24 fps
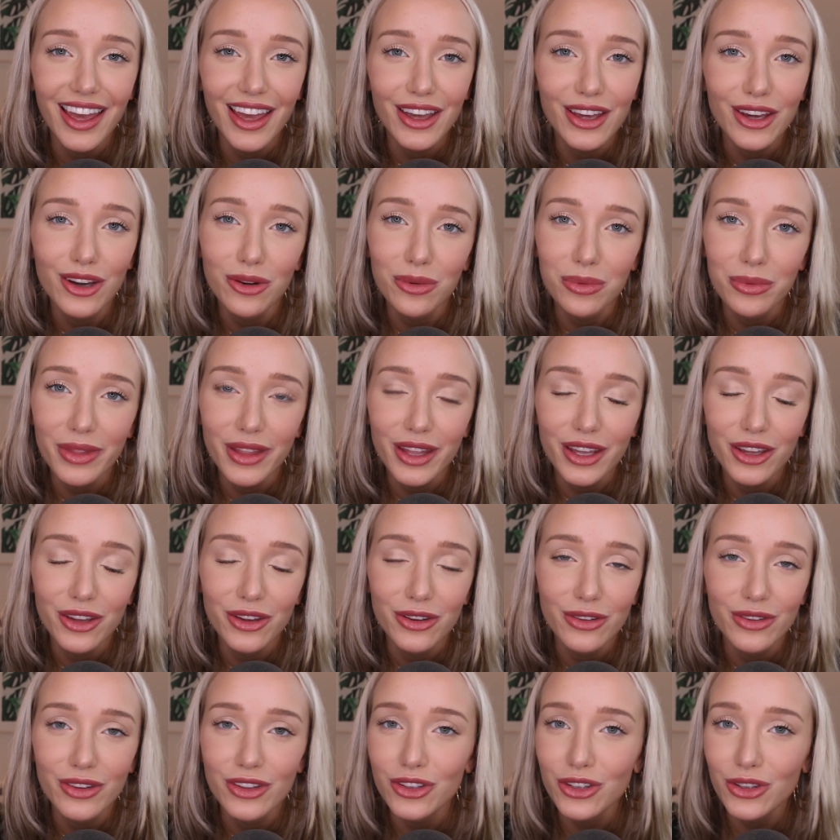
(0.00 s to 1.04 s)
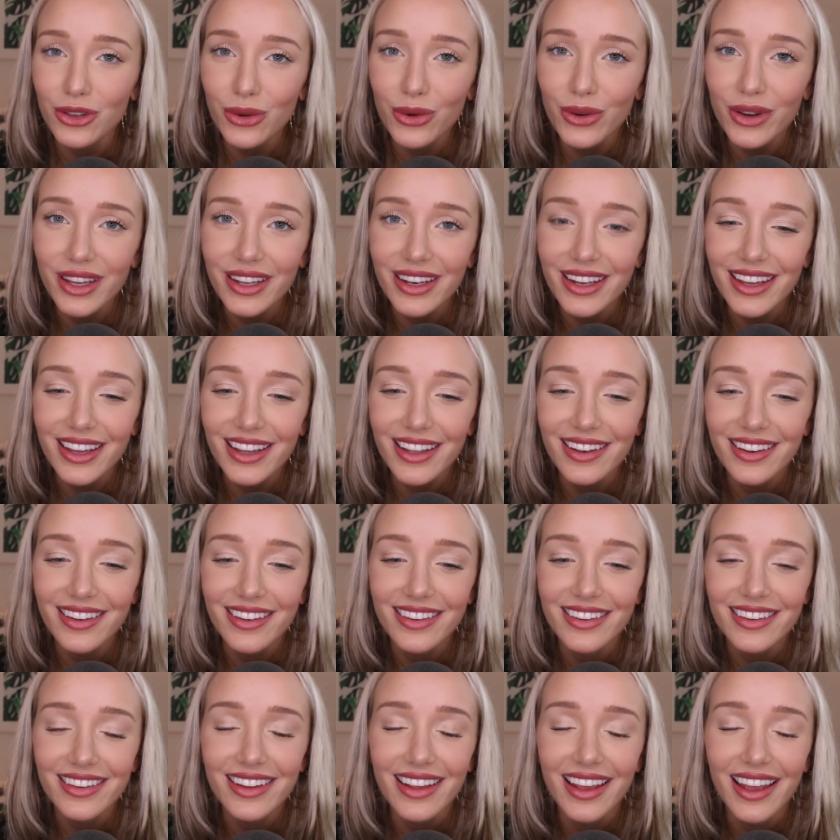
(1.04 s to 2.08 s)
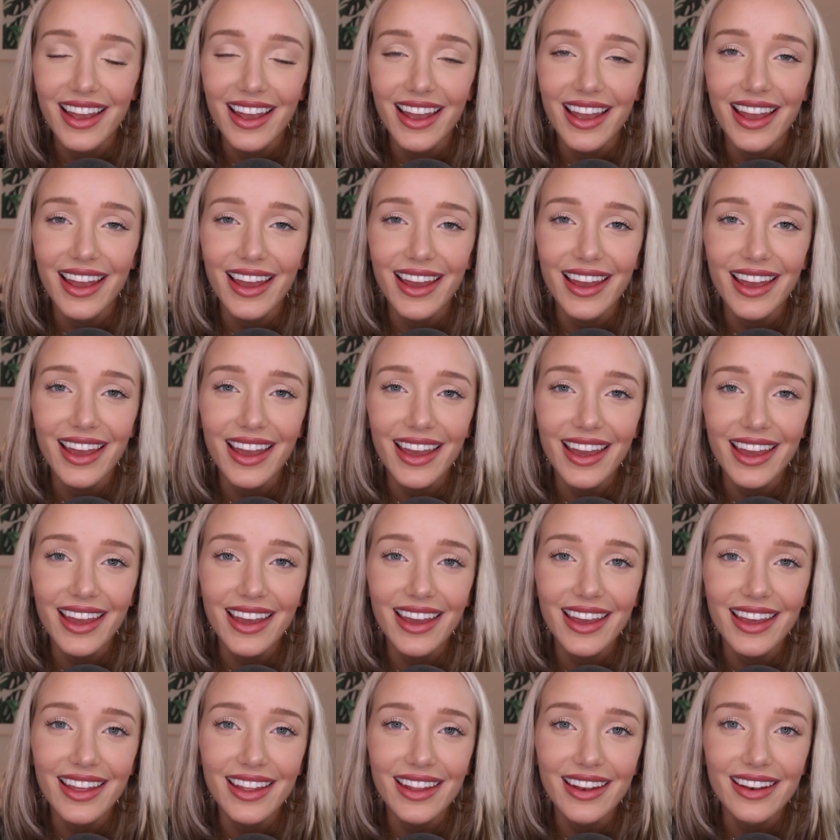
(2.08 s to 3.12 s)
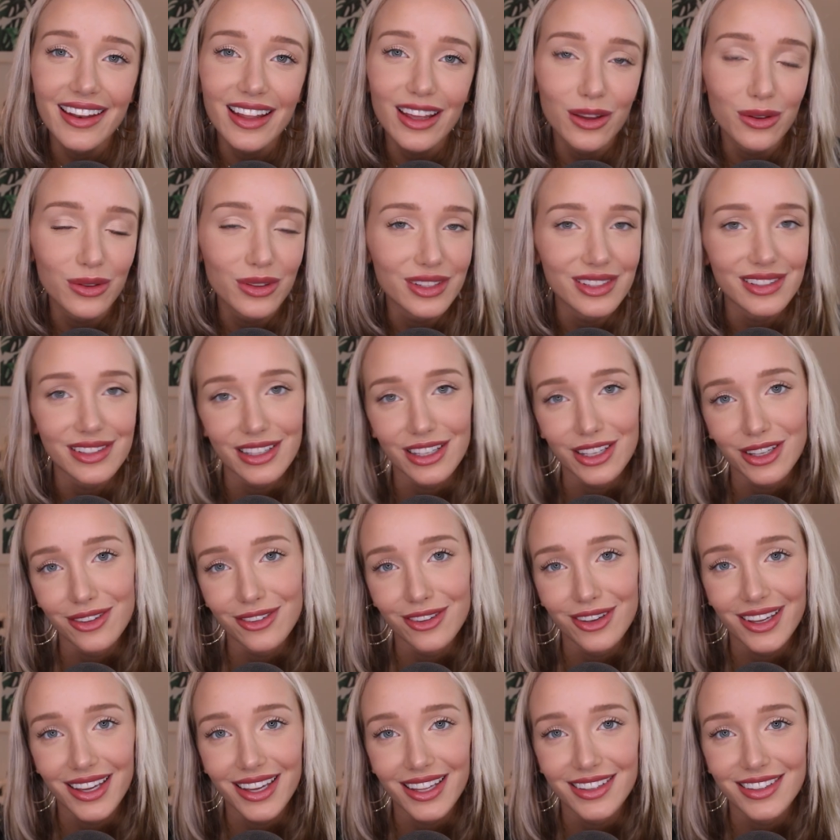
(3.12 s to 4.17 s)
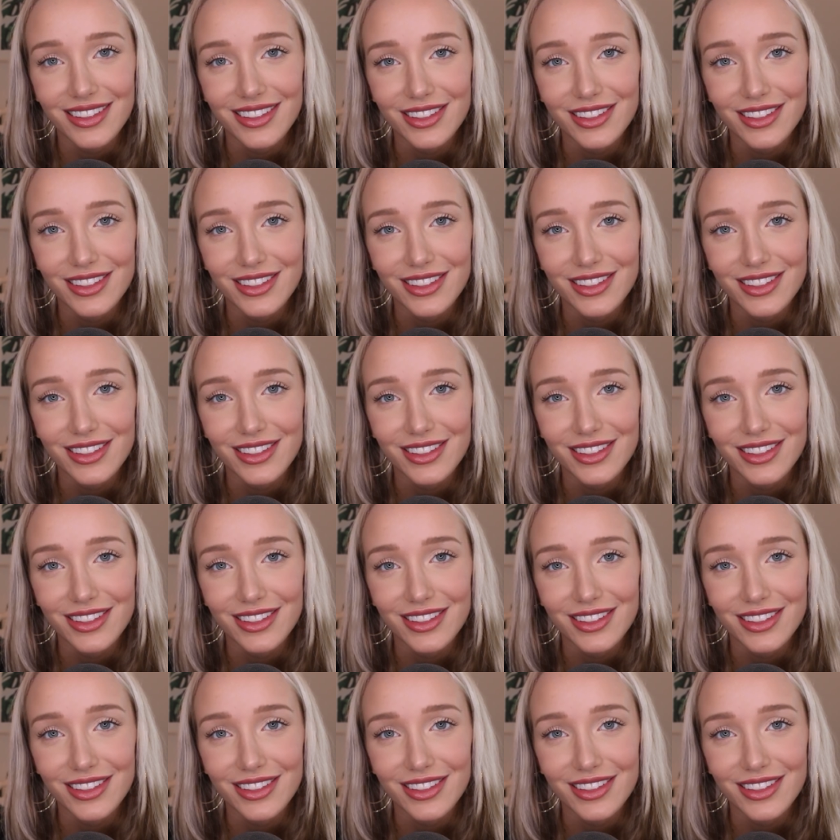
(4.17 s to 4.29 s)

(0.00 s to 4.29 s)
I hope that you enjoyed it, and I will see you again.